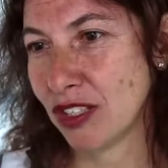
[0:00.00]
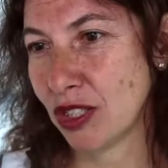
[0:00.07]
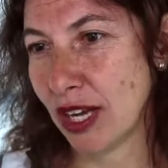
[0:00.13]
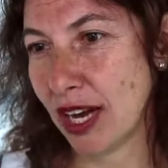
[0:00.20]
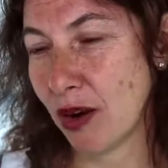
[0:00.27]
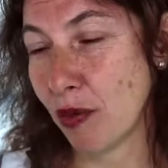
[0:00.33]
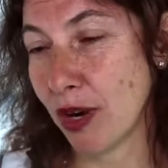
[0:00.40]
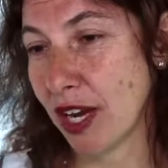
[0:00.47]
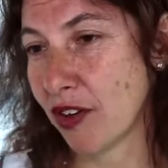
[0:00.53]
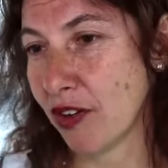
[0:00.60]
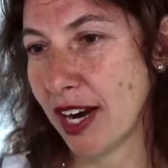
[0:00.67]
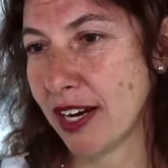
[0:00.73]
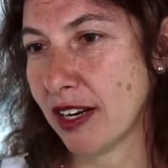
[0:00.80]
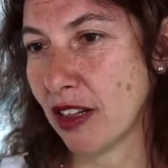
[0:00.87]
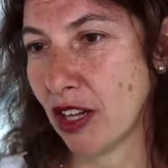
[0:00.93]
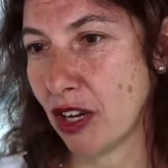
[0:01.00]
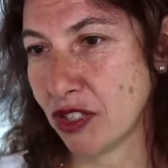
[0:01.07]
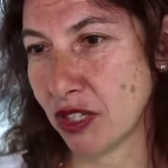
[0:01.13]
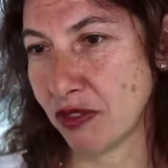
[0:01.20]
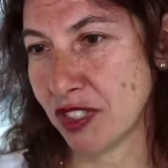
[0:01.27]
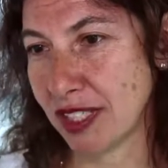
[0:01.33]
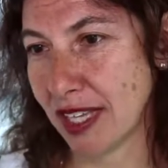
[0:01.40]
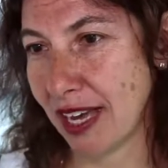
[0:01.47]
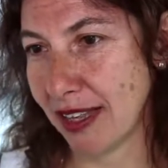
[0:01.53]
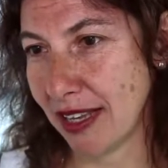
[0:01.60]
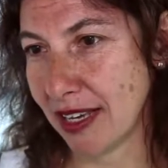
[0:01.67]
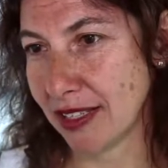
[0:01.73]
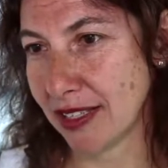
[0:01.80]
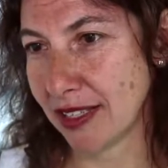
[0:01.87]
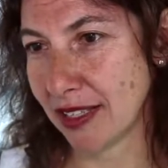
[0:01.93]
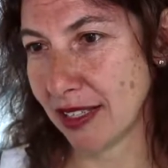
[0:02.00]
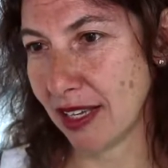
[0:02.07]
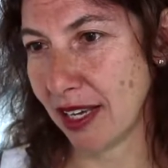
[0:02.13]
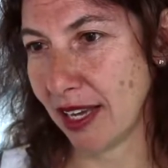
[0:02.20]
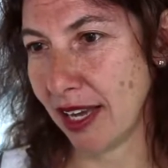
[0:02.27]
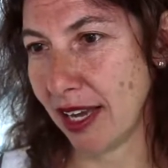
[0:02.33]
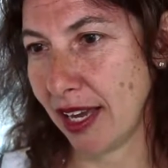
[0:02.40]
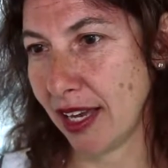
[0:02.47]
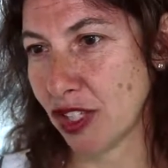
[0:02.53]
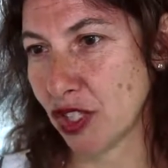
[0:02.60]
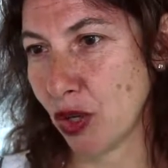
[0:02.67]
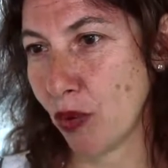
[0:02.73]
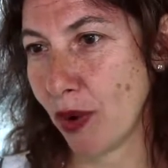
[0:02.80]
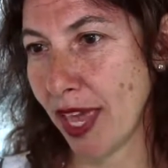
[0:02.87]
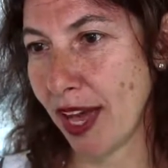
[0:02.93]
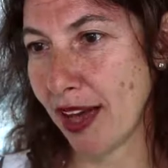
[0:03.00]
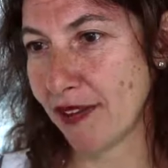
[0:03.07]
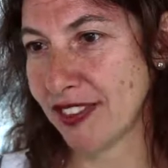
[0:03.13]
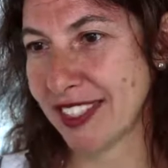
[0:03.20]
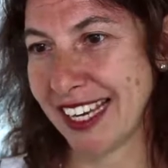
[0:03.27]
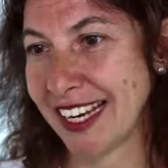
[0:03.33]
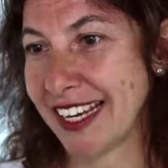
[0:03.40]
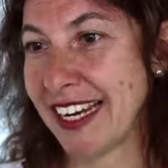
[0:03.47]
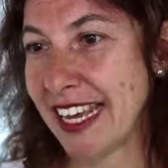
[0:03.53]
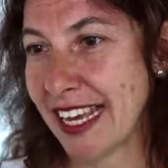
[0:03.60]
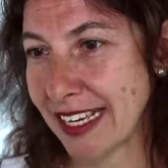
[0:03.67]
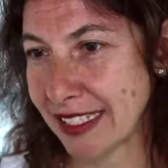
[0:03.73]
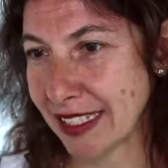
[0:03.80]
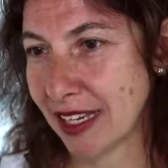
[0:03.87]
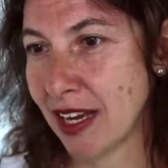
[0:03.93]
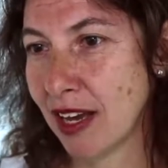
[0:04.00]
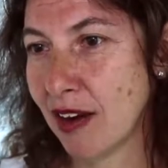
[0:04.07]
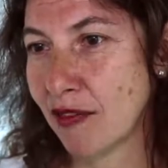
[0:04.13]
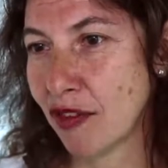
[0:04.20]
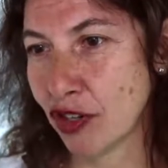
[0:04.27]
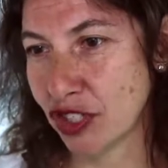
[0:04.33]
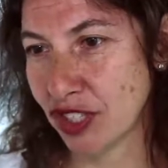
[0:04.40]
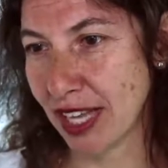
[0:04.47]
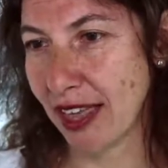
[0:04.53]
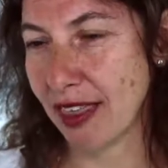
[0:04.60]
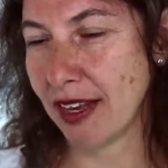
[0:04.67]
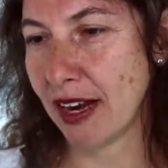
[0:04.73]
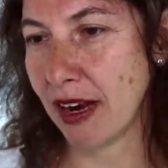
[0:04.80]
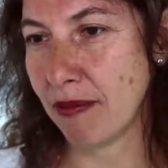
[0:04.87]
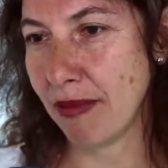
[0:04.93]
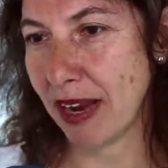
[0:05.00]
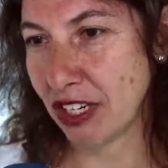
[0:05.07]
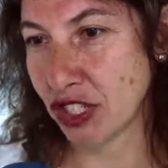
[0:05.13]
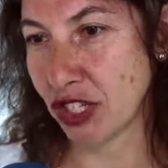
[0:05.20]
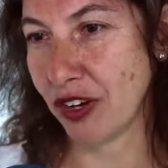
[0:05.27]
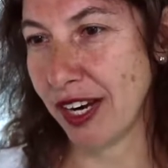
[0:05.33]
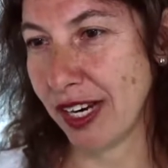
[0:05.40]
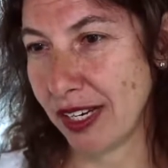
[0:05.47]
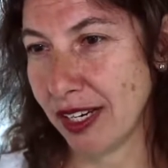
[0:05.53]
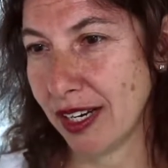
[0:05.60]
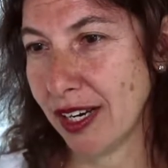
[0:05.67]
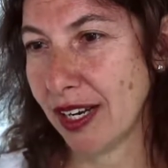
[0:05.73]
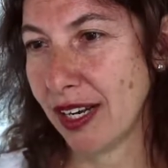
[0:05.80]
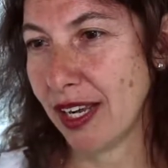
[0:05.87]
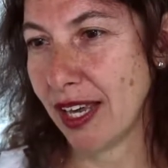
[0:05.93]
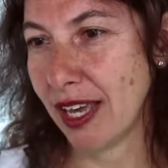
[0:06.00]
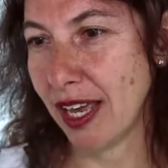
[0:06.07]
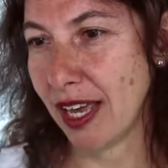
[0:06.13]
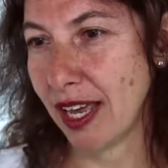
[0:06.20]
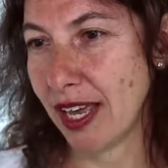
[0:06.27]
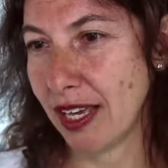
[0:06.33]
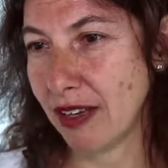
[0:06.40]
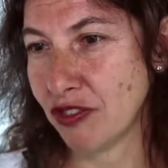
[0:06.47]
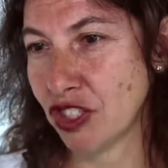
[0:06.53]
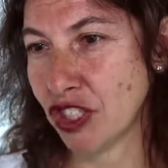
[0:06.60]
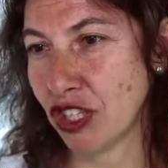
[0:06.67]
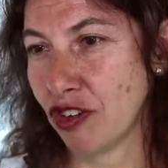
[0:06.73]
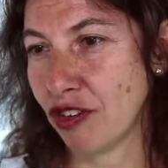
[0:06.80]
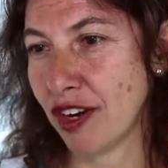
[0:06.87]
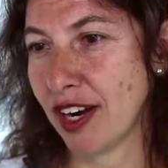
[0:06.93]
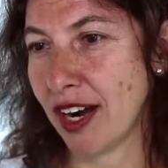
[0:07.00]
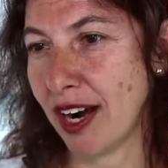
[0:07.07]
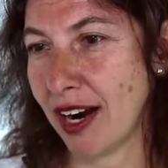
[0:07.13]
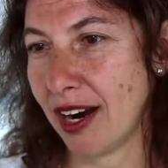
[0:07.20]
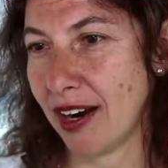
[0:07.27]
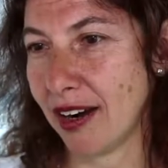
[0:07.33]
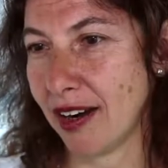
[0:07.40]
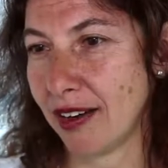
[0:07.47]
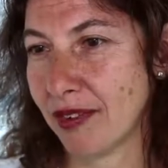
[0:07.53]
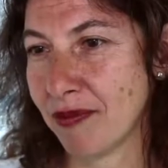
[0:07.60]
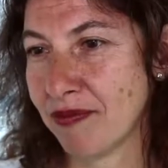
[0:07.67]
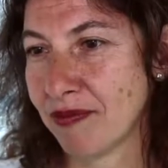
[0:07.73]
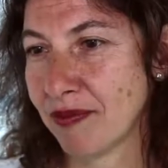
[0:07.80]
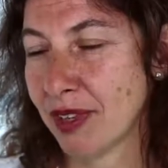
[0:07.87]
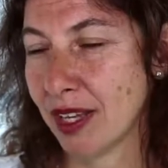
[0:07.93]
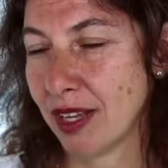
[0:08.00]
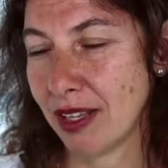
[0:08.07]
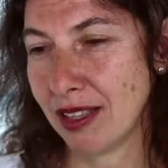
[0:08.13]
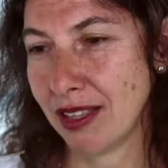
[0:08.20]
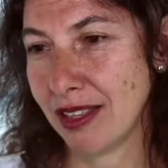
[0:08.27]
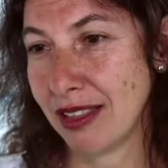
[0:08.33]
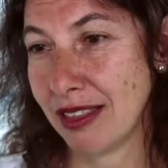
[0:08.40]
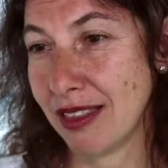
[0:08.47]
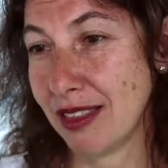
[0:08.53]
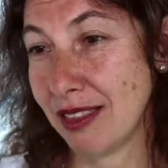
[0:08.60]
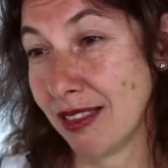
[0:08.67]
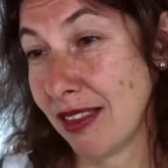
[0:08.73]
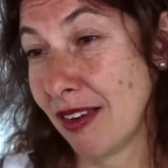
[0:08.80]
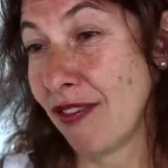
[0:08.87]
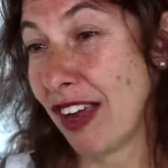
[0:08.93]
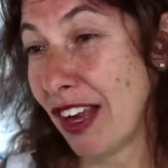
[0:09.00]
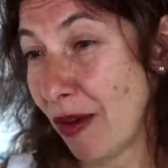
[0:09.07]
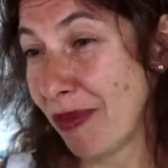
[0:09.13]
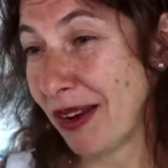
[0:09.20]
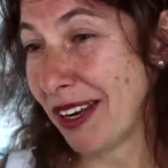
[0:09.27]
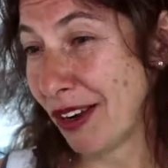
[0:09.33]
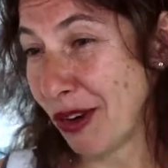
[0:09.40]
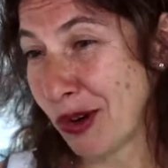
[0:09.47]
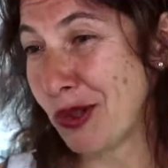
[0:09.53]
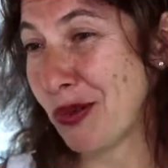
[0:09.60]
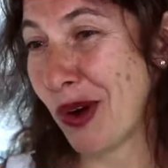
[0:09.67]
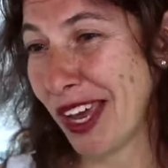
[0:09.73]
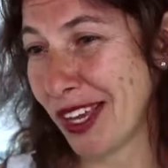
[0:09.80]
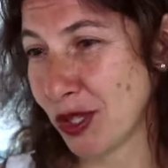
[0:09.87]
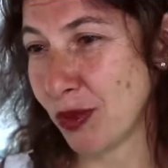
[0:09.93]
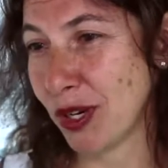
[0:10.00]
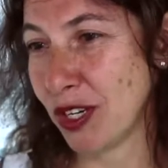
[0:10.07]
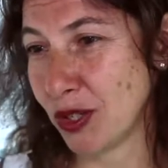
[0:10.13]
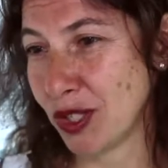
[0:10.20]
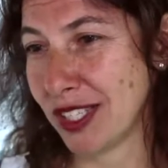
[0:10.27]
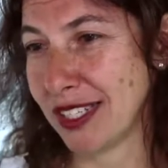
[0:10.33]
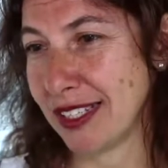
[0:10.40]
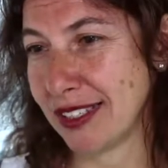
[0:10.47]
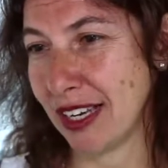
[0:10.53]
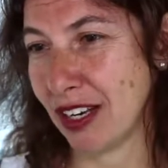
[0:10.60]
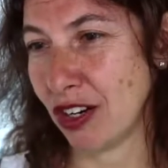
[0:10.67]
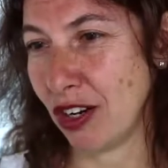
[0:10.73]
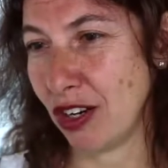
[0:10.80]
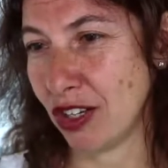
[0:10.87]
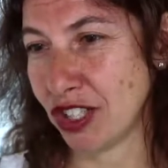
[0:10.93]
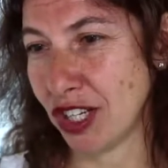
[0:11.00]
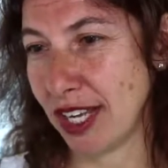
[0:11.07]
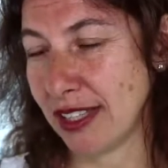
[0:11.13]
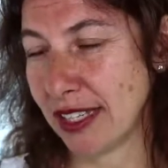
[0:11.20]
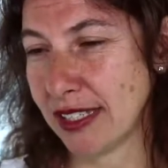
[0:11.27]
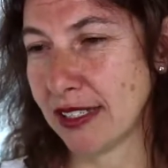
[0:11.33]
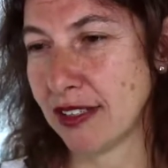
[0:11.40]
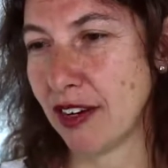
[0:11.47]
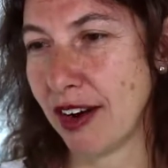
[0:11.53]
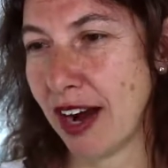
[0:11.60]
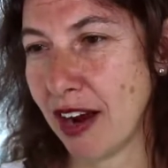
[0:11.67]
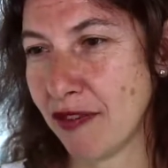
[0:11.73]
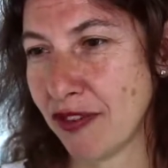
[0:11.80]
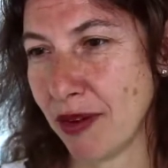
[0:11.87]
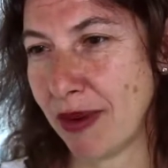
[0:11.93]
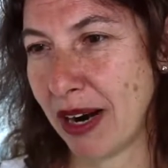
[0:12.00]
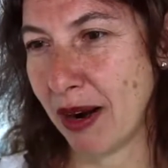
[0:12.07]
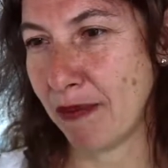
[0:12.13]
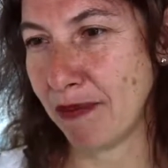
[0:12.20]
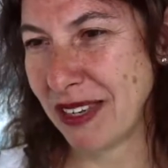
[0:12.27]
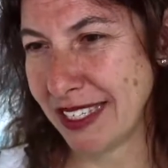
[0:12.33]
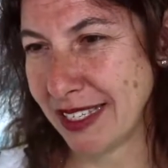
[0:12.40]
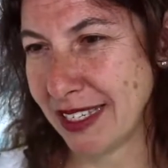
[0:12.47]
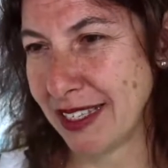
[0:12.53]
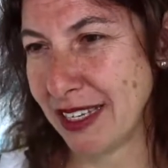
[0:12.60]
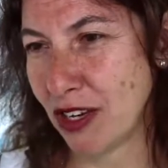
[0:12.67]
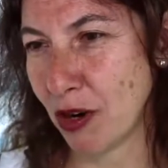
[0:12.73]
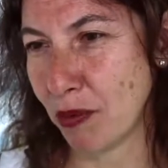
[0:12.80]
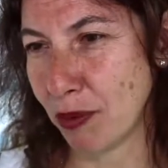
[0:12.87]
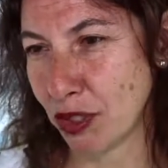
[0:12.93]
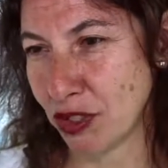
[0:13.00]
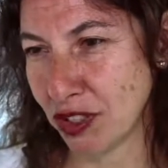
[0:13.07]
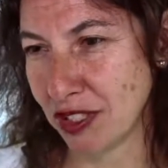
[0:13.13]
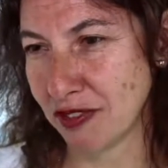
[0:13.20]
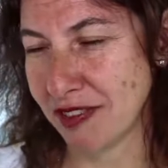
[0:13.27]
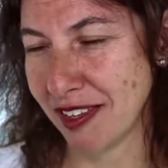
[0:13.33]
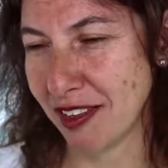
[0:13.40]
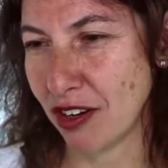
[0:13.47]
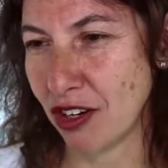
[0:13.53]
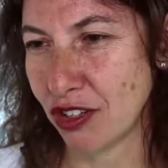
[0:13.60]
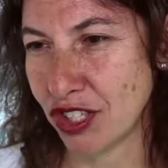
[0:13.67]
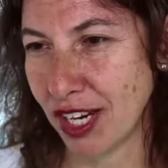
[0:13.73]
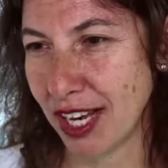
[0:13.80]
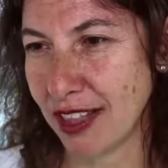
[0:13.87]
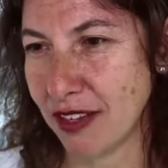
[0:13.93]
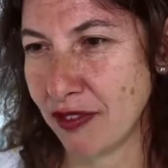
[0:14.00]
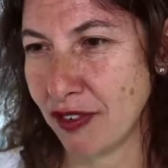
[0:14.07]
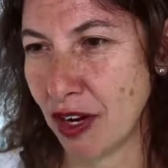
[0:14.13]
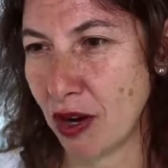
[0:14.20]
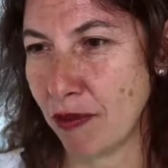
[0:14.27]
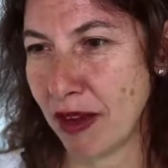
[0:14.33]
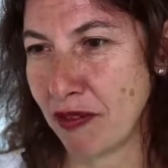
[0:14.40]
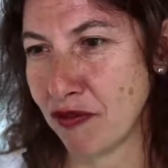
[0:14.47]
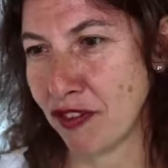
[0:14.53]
And we created lots of studies. Uh, so we have techniques for studying and measuring uh, if children are developing in good ways while using this technology. And this is derived from our PTD or Positive Technological Development